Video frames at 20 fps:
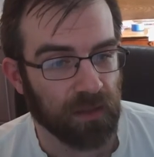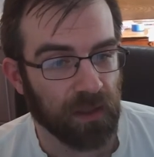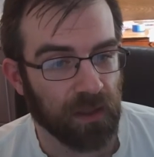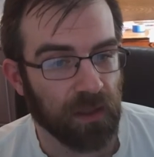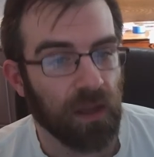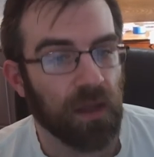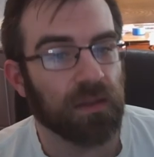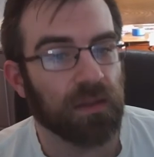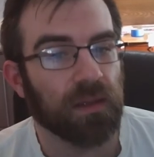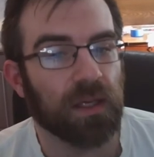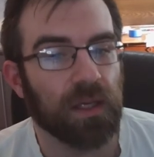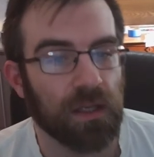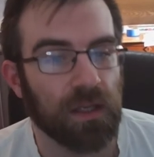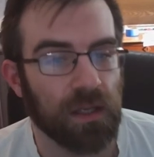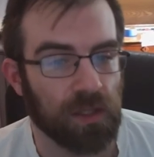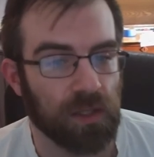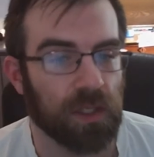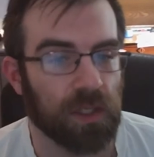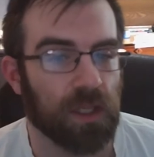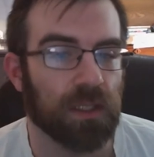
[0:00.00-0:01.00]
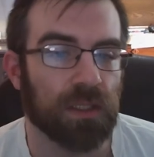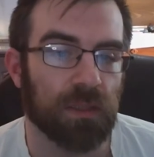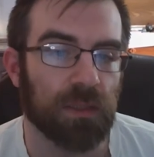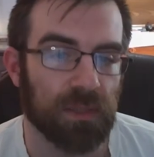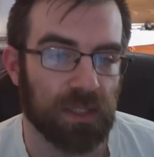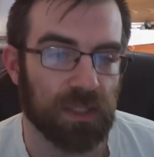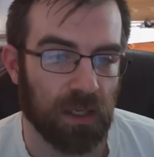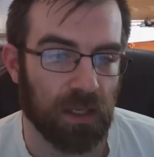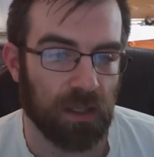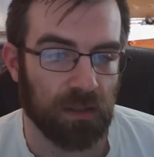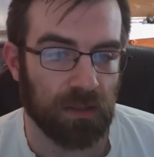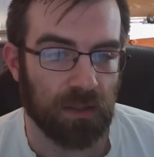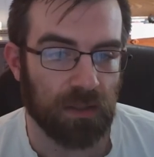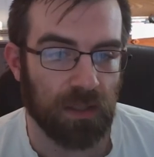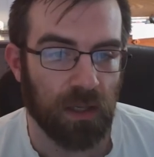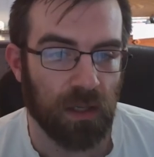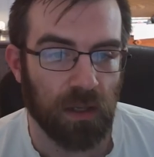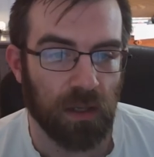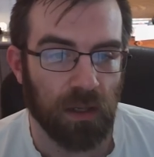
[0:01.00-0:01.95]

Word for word: it, the conditioning subsides.